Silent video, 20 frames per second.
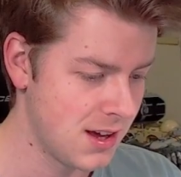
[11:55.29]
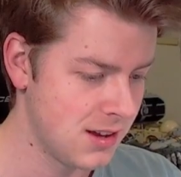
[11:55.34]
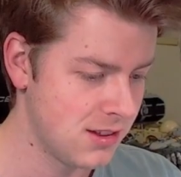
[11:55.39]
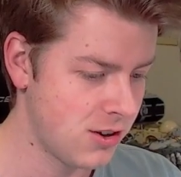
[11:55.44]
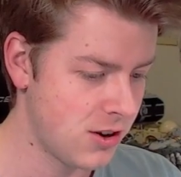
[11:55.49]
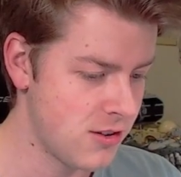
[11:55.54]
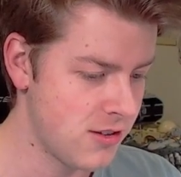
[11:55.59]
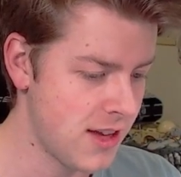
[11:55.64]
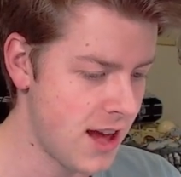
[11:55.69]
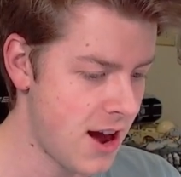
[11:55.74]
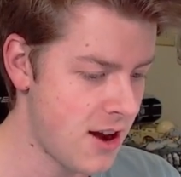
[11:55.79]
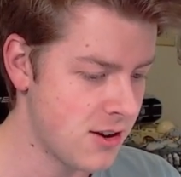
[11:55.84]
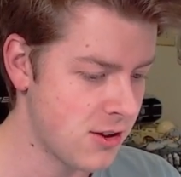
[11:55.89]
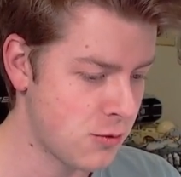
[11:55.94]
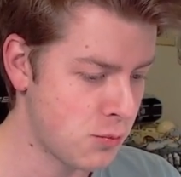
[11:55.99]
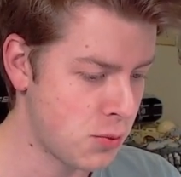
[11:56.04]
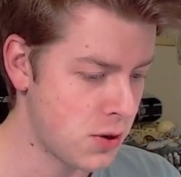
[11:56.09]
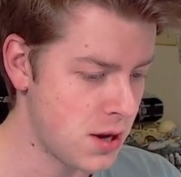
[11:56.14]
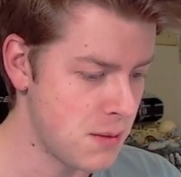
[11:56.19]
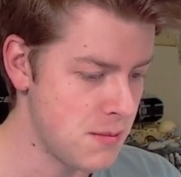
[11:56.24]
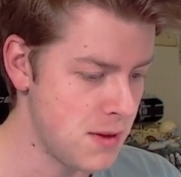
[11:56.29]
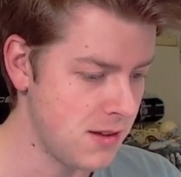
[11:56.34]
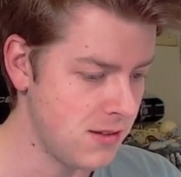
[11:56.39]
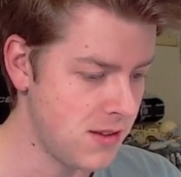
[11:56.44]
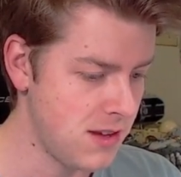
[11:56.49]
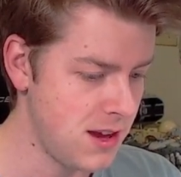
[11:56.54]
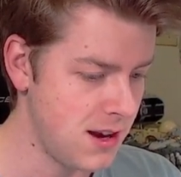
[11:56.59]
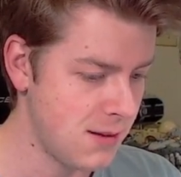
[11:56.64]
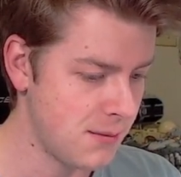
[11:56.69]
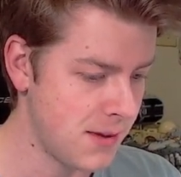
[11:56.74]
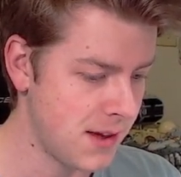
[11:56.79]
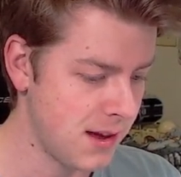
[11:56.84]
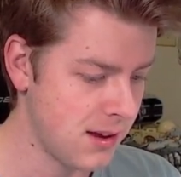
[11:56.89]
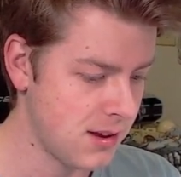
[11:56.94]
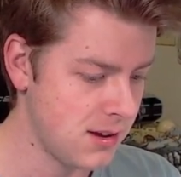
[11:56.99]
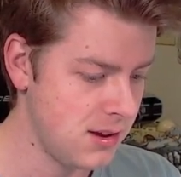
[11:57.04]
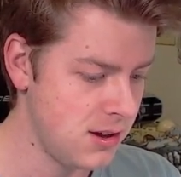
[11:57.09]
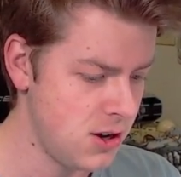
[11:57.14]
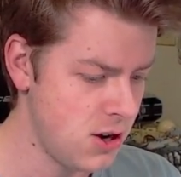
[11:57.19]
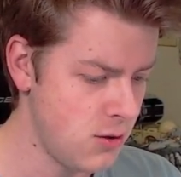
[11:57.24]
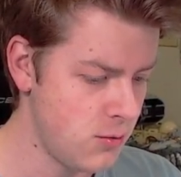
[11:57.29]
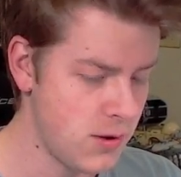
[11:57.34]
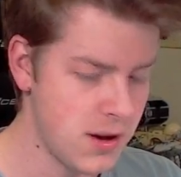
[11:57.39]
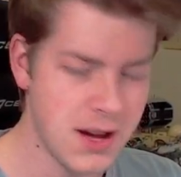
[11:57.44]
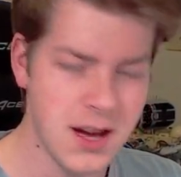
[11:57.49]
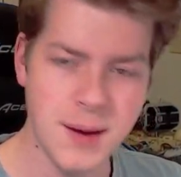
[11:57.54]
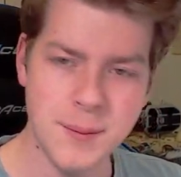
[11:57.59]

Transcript: Turns out it's pretty minty, and I'm like, you know what?